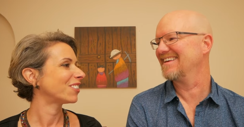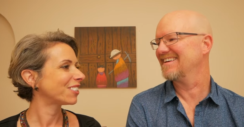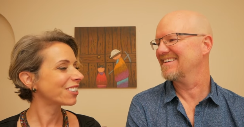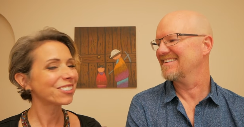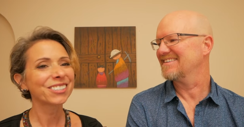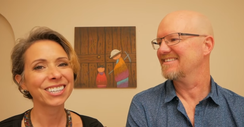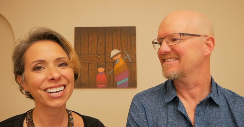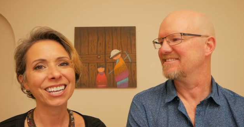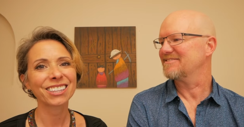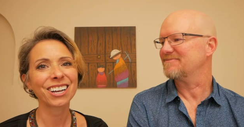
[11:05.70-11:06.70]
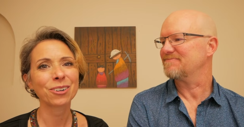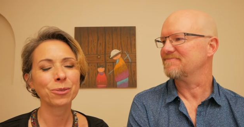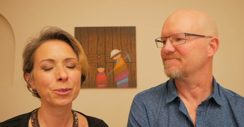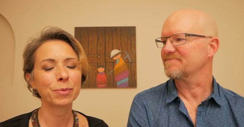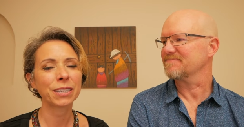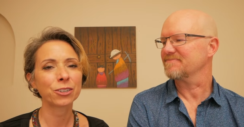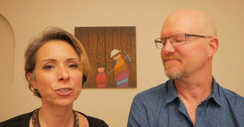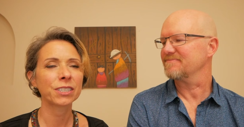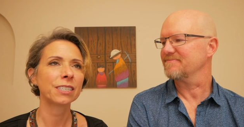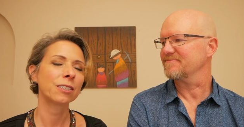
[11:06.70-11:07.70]
Speaker 1: but the other thing I thought would be
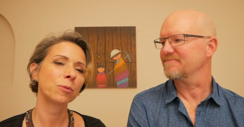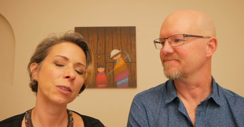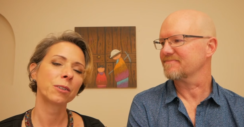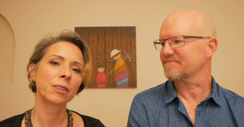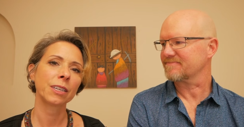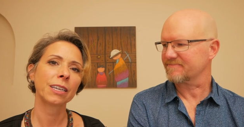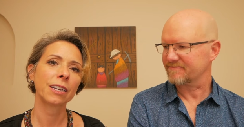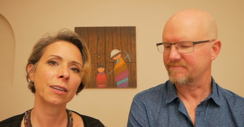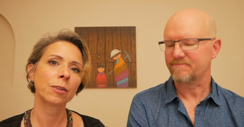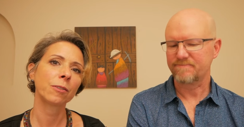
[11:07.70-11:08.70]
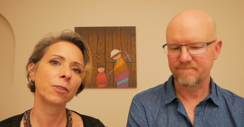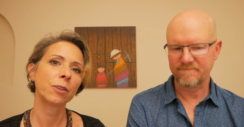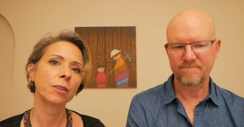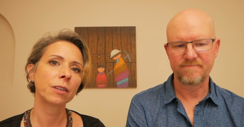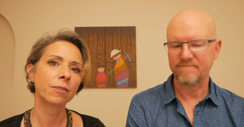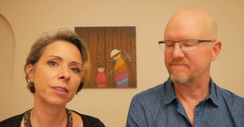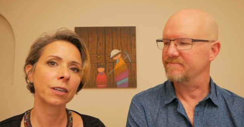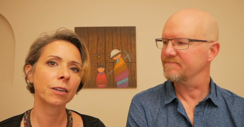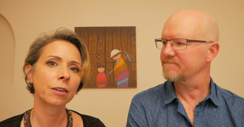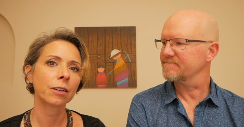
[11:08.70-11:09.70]
interesting so we were thinking if you lived
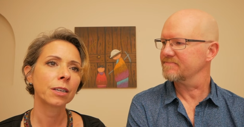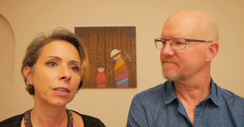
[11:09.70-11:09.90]
there,